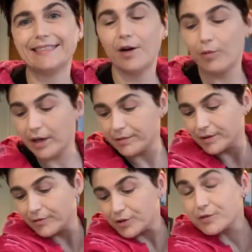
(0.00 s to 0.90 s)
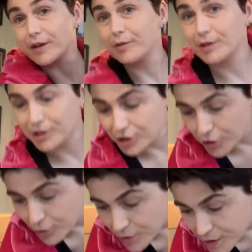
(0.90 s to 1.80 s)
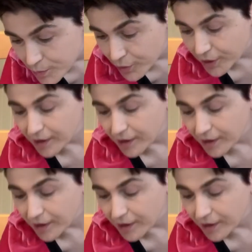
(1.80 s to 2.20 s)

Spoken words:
Well, first of all, I wanted to show you this book.